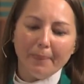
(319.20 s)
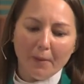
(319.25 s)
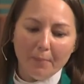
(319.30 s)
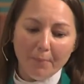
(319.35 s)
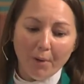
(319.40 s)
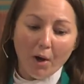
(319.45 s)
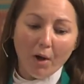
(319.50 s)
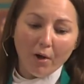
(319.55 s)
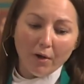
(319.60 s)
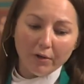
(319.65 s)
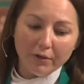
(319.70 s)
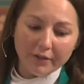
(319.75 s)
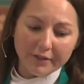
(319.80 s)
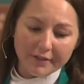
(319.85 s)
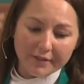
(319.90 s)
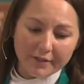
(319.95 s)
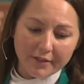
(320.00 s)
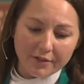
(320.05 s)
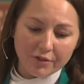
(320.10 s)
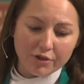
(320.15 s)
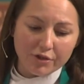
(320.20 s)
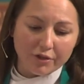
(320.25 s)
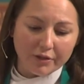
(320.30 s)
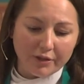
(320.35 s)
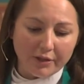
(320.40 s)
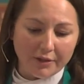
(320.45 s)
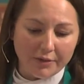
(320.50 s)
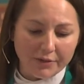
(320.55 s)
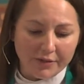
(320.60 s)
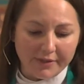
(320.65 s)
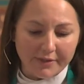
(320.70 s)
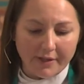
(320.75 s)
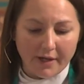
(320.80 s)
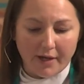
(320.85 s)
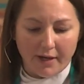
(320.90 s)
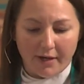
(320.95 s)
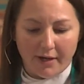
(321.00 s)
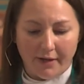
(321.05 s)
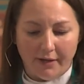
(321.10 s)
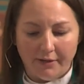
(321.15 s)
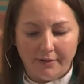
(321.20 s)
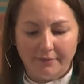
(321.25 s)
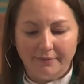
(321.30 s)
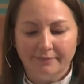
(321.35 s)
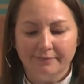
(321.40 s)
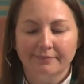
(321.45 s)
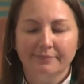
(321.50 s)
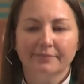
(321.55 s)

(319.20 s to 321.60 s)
Paul essentially is saying,